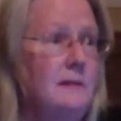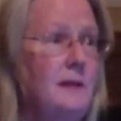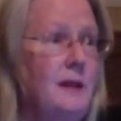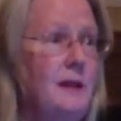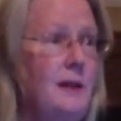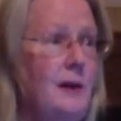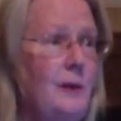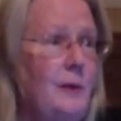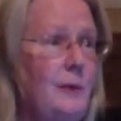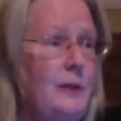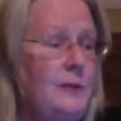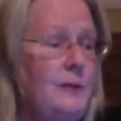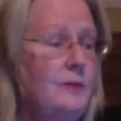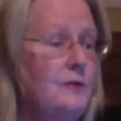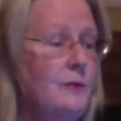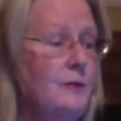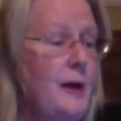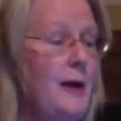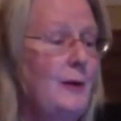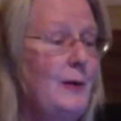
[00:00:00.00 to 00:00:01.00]
We
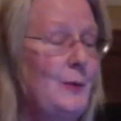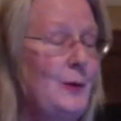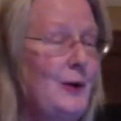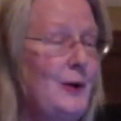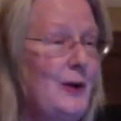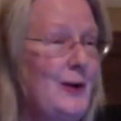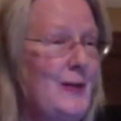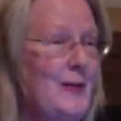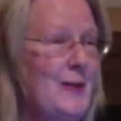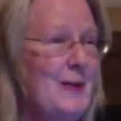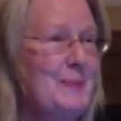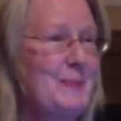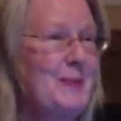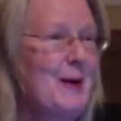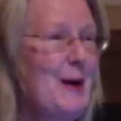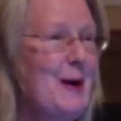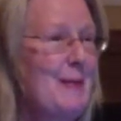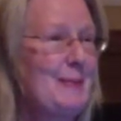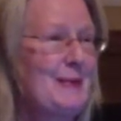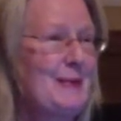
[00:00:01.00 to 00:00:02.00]
try to work on their
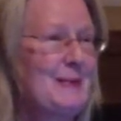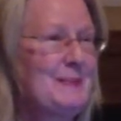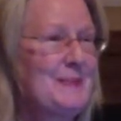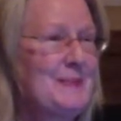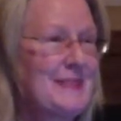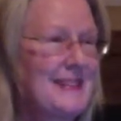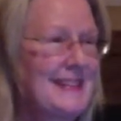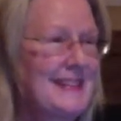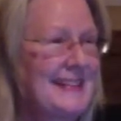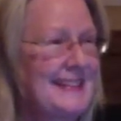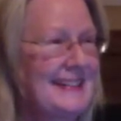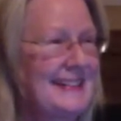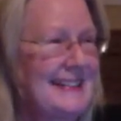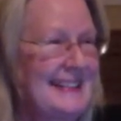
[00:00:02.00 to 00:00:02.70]
problems